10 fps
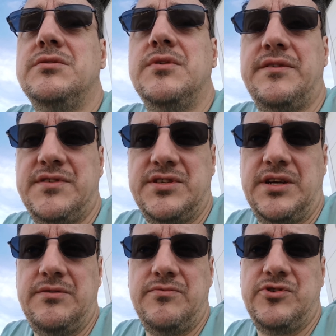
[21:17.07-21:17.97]
We'll have to see.
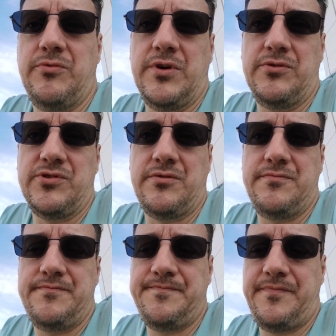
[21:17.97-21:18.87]
We'll see what goes on.
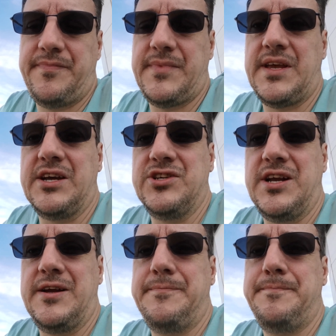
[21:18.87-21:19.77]
Catch you later.